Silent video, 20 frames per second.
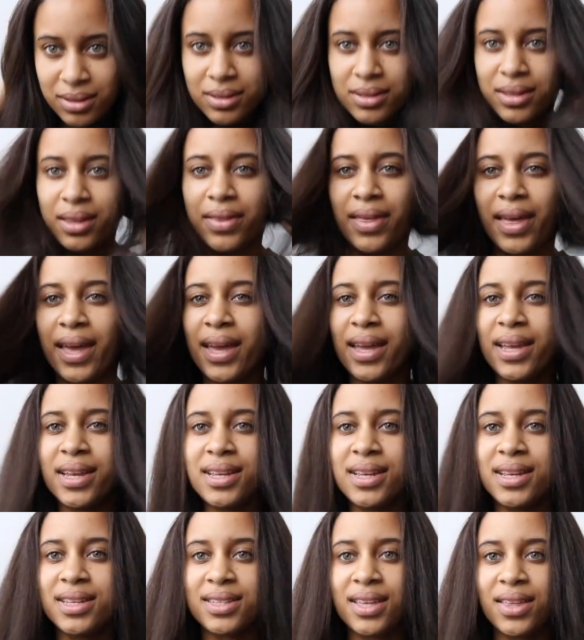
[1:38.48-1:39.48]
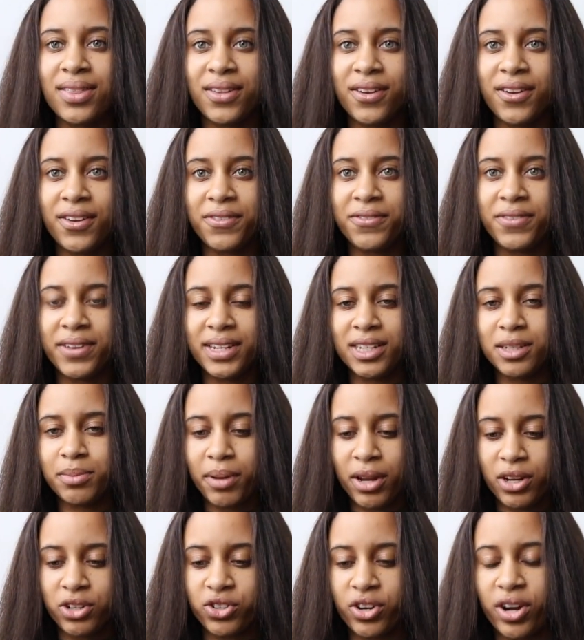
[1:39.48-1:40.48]
So there is the finished
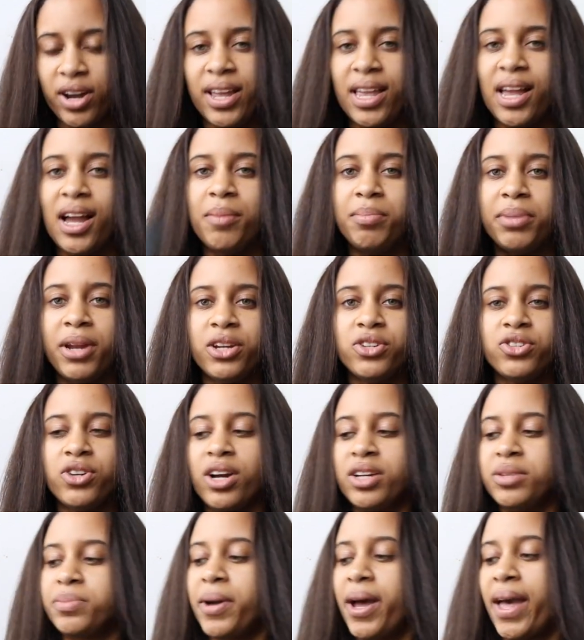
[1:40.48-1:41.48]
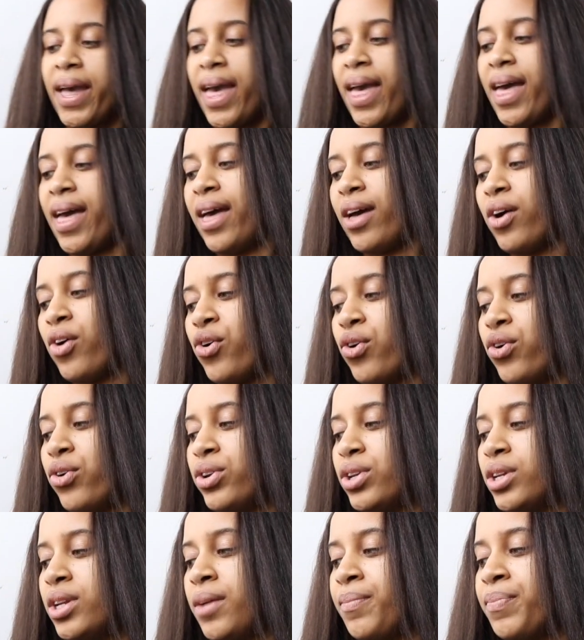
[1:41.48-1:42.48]
blow dry. I blow dried my hair
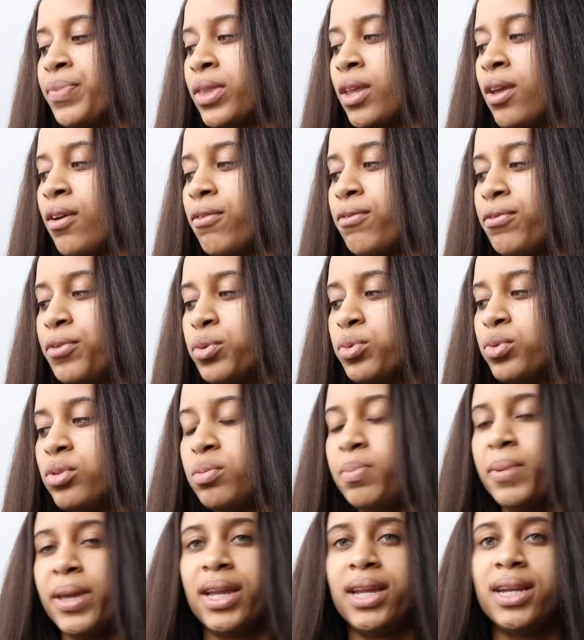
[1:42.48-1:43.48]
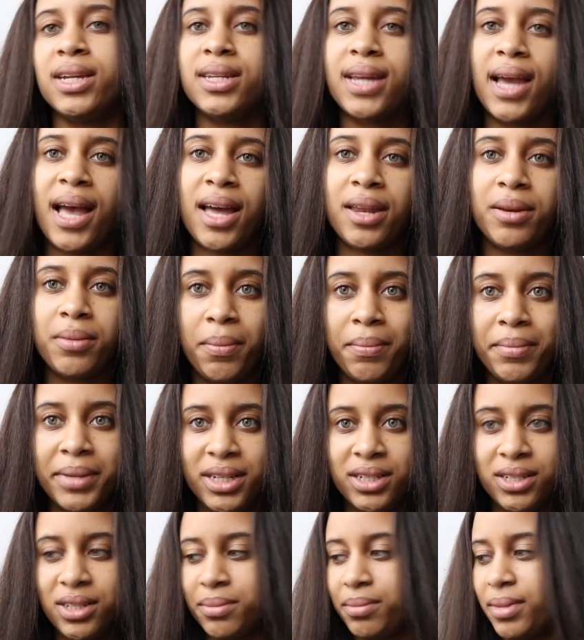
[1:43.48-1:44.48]
on full speed and
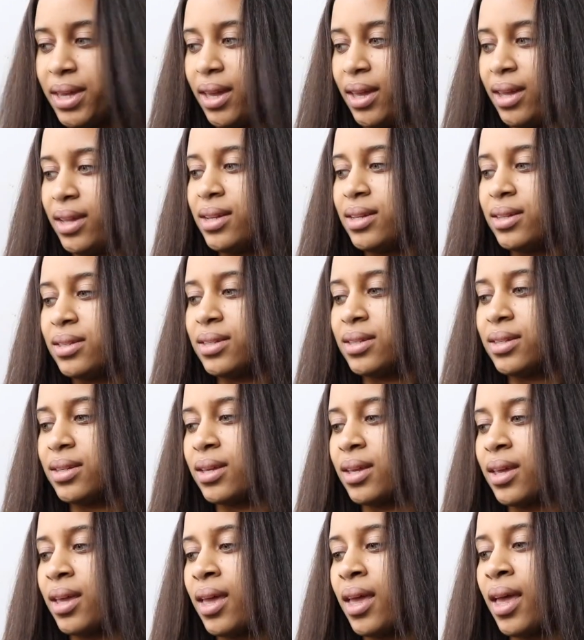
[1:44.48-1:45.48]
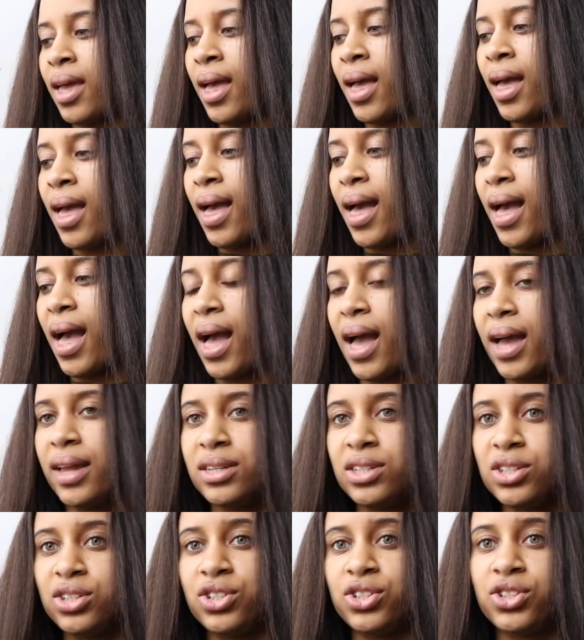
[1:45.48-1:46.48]
medium heat.
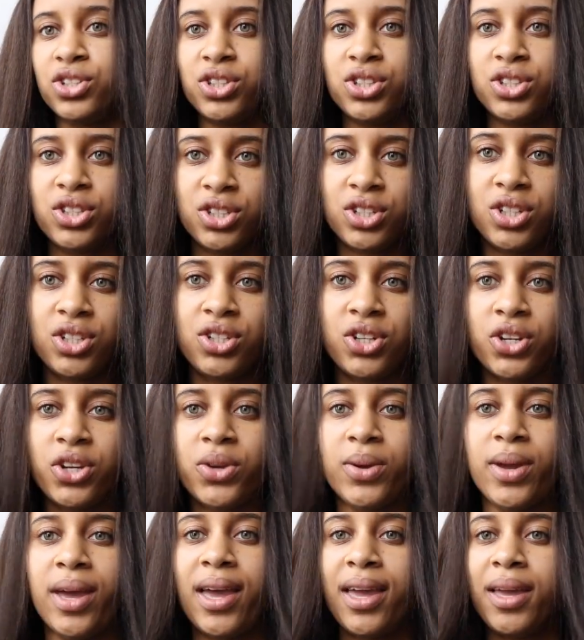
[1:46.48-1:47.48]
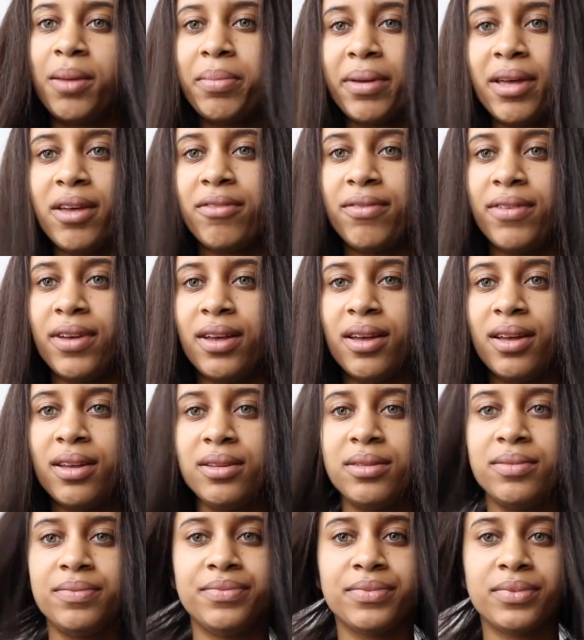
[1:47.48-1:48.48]
And just to do a bit of
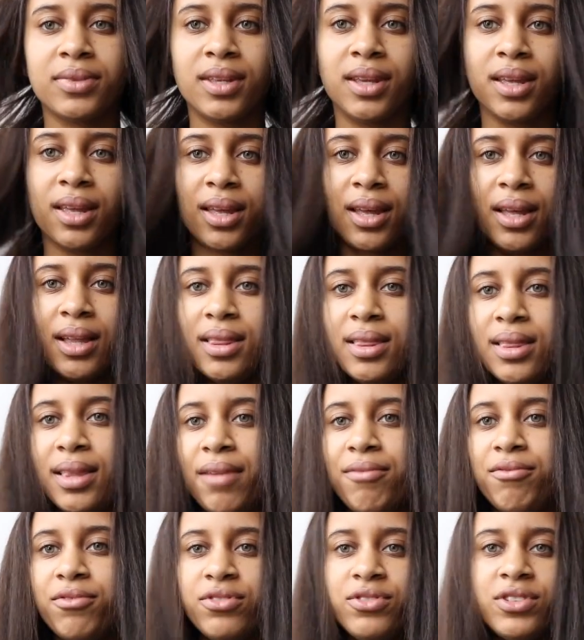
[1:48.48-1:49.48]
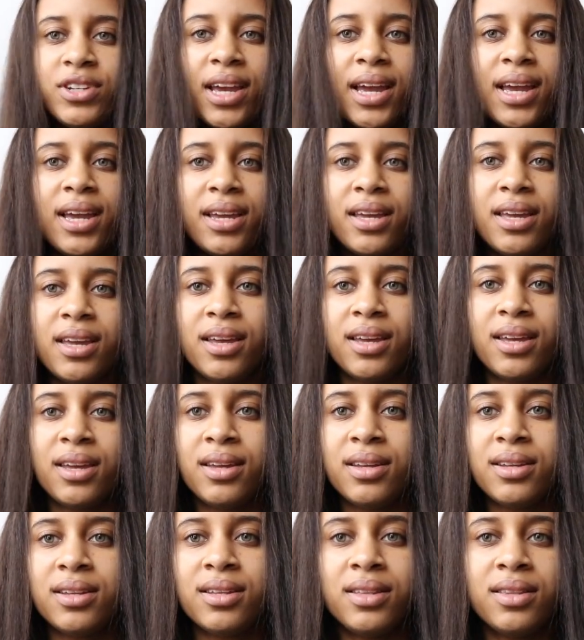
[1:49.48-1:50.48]
a length check,
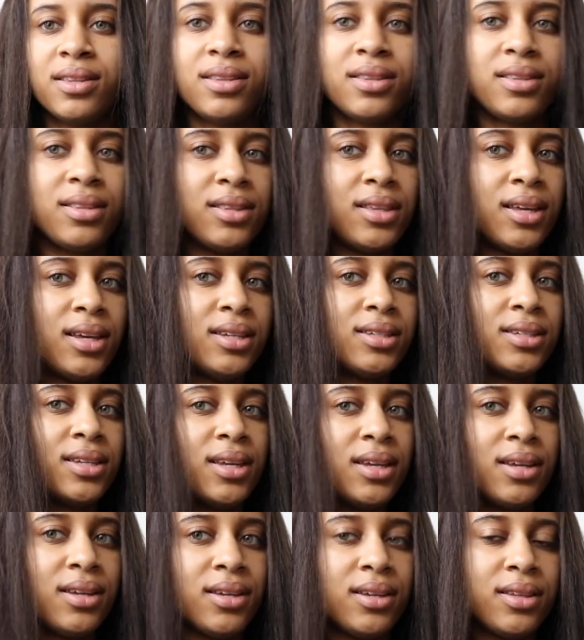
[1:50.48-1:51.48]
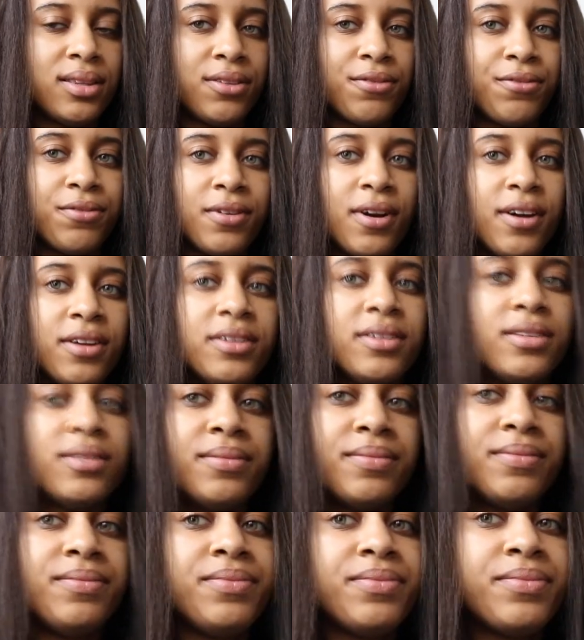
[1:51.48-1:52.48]
there's it
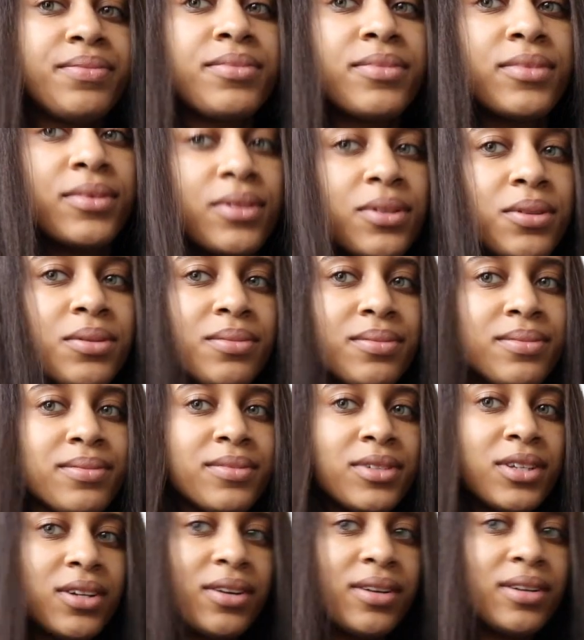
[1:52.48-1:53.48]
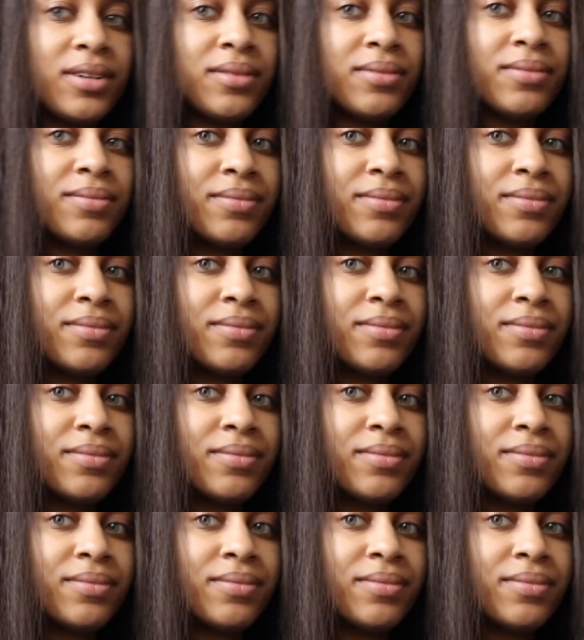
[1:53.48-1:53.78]
front. Oh, sorry.